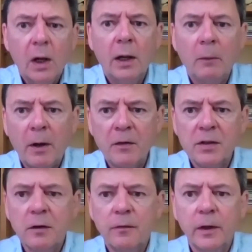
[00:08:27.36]
And I've
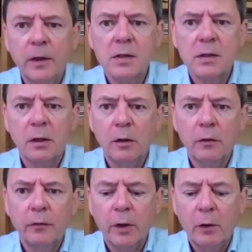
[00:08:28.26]
seen figures
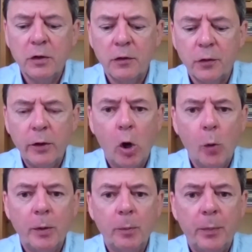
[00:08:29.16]
of, through the
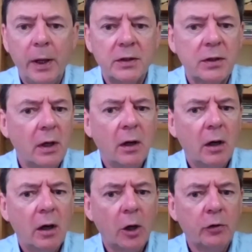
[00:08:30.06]
open pit,
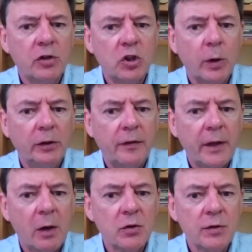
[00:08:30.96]

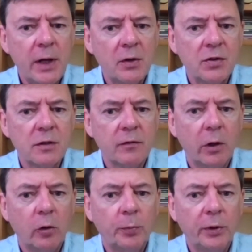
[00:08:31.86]
120,000 ounces of
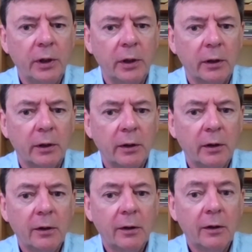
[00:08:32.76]
gold per year.
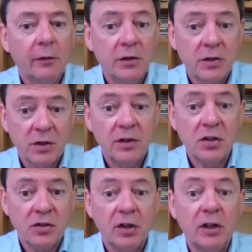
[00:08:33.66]
This is
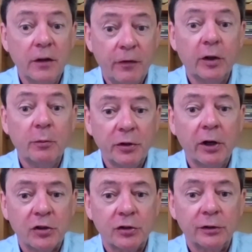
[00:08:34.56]
significant
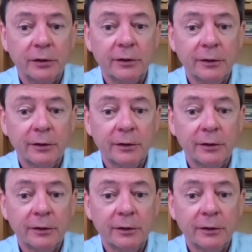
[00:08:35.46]
production.